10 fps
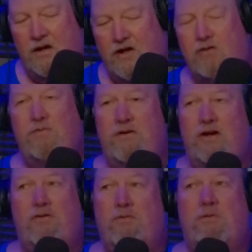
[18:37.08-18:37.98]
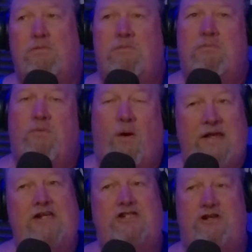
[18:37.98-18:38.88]
You
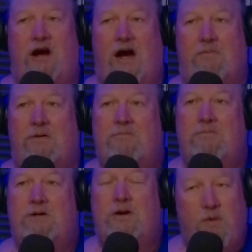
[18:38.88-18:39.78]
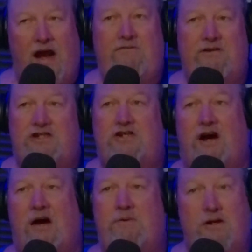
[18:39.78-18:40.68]
wanted this job. You ran for this
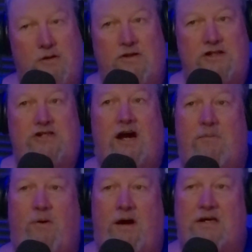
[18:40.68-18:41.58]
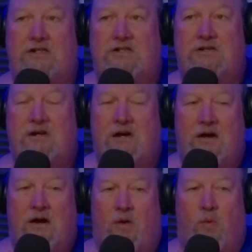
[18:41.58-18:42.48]
job. You knew what this job was.
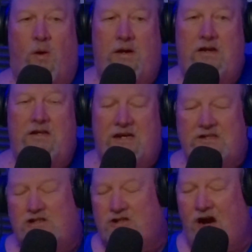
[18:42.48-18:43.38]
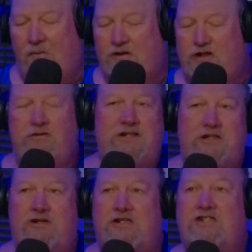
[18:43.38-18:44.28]
One of the things of this job is you listen
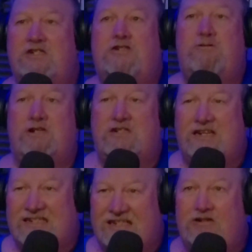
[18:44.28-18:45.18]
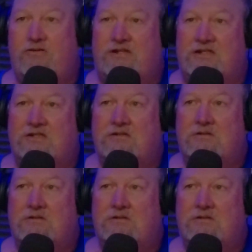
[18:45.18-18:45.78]
to your constituents.